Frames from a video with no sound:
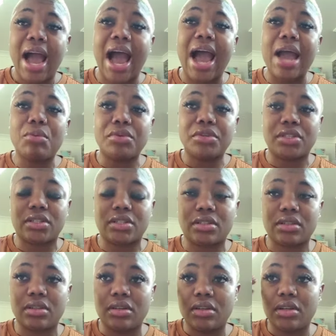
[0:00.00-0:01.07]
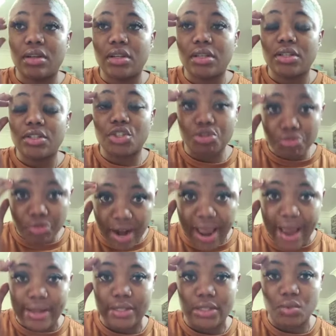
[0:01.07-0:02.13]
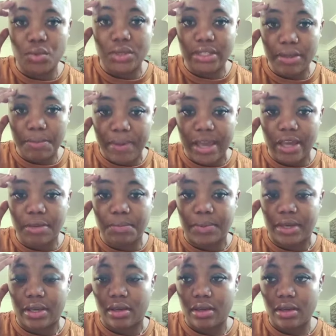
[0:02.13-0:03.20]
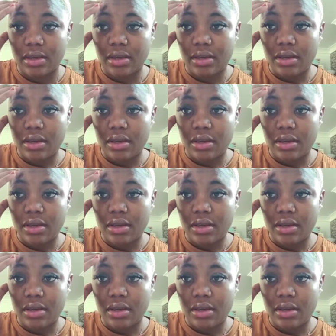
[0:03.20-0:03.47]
I was stressed with a baby.